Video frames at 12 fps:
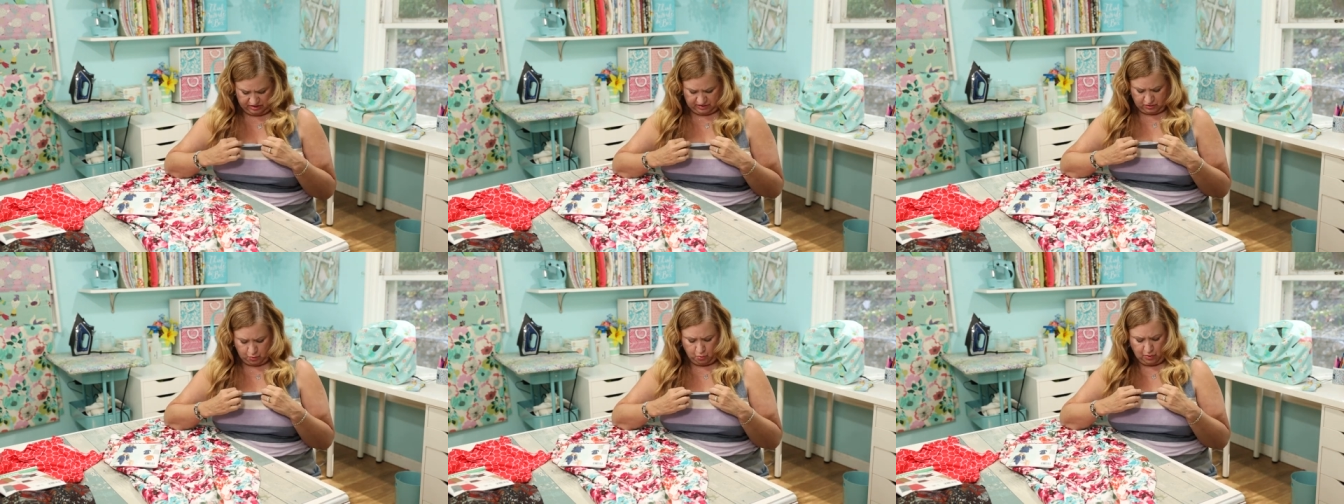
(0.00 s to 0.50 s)

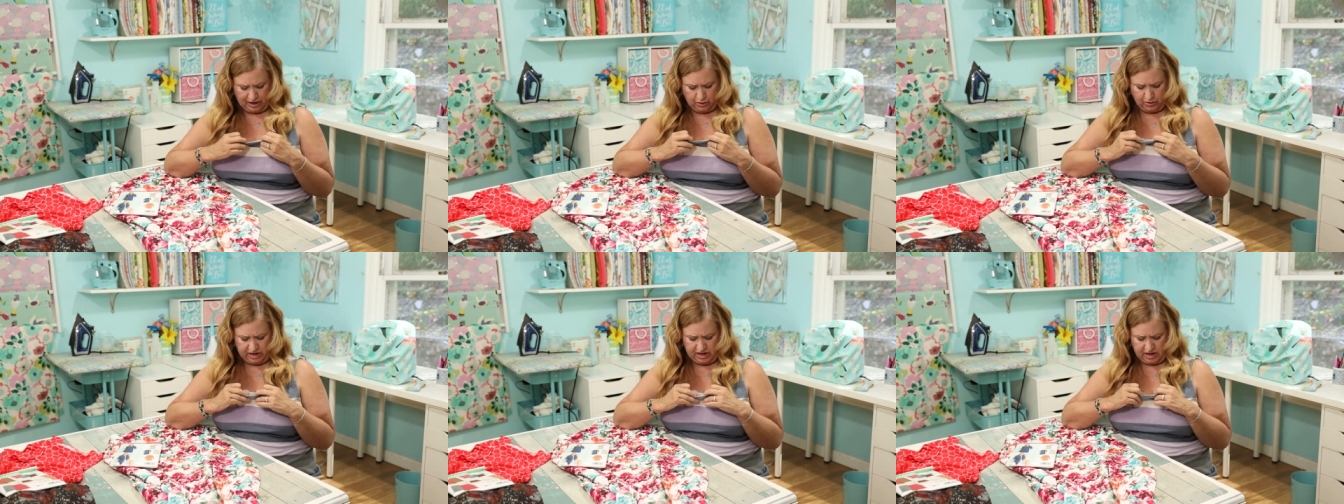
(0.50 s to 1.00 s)

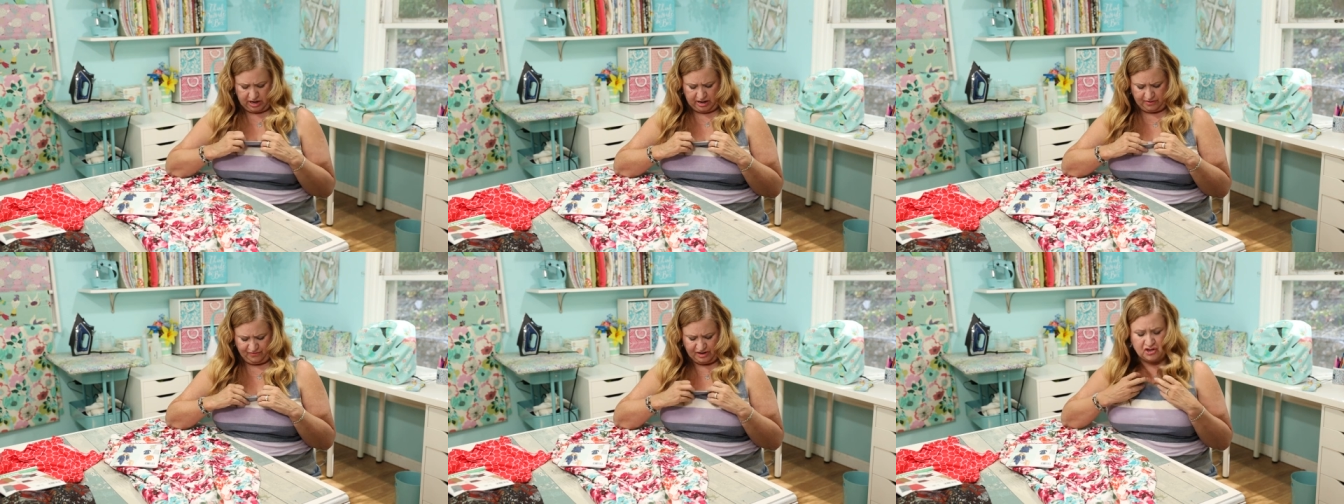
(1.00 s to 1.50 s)
sweatery
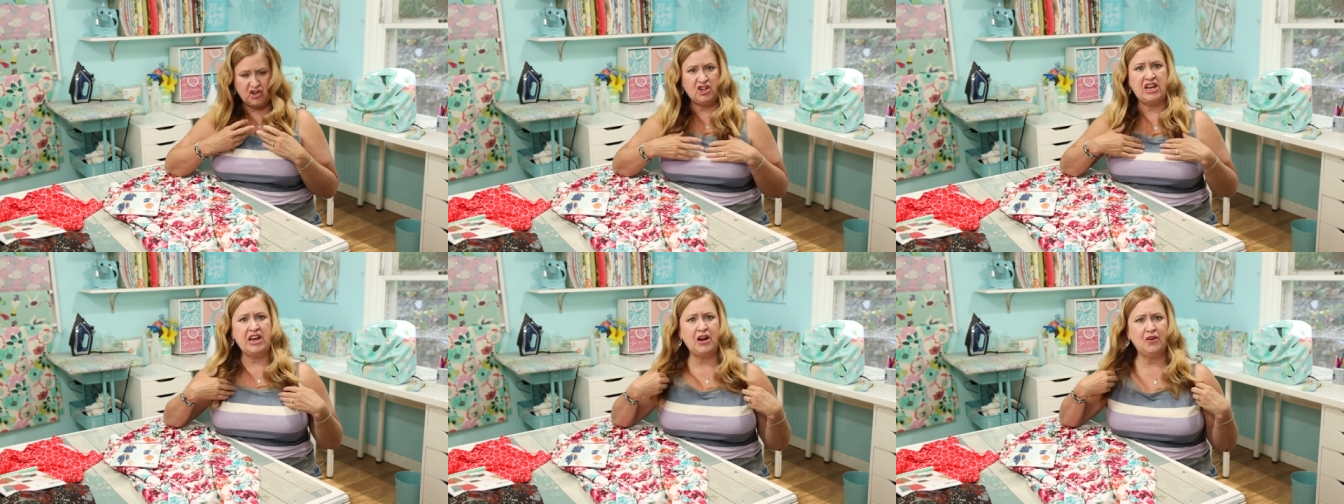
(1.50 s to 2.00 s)
uh, French
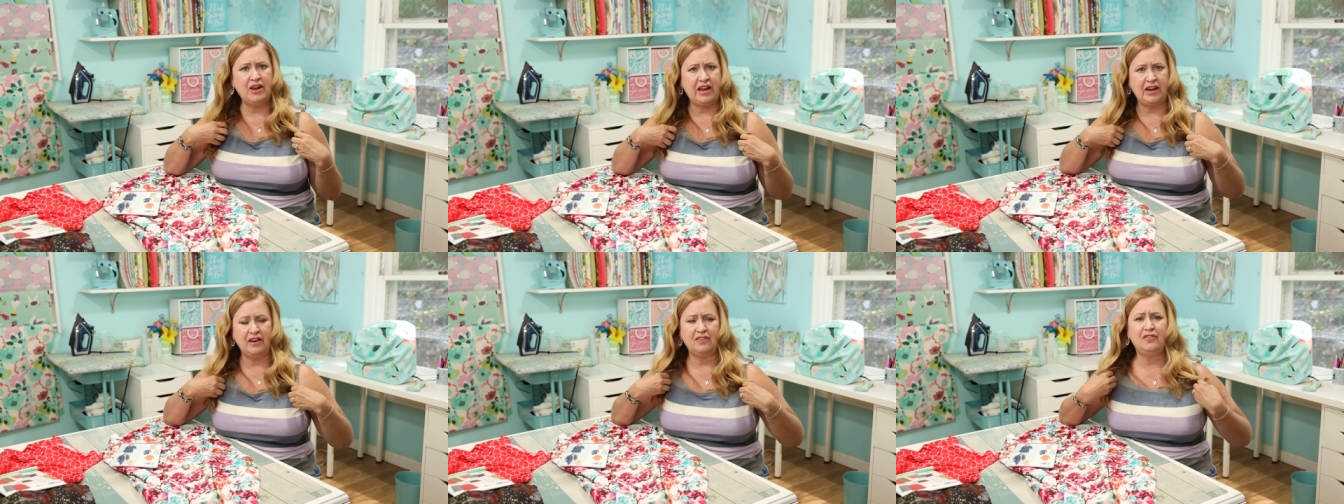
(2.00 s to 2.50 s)

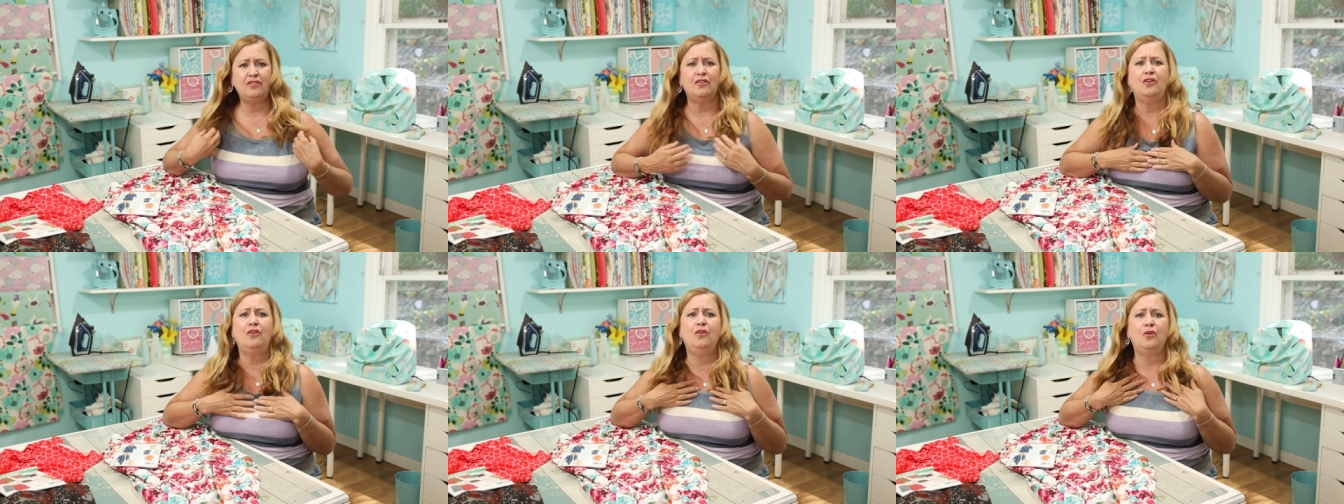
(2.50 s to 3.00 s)
terry, and it's
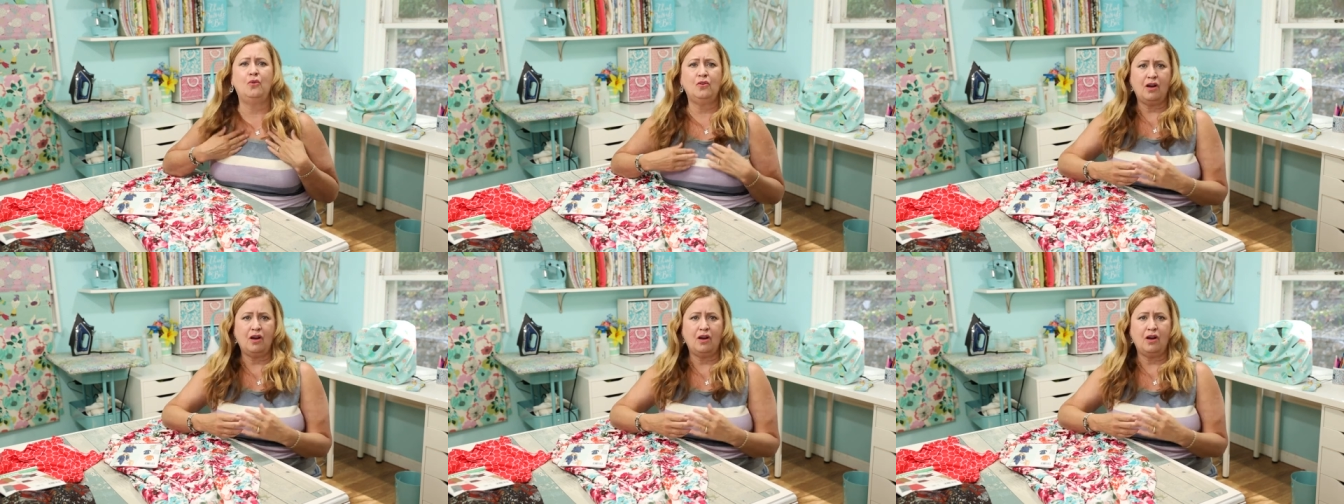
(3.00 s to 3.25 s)
so